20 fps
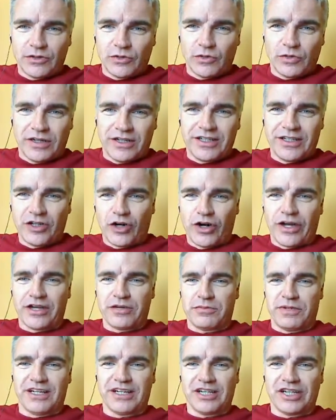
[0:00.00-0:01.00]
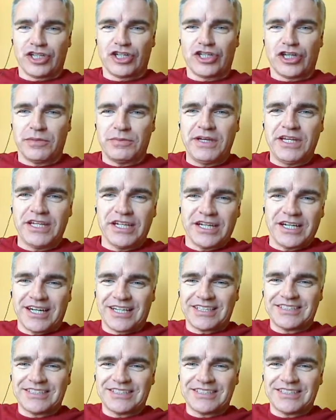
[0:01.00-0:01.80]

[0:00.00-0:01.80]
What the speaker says: one, I could be a comedian. I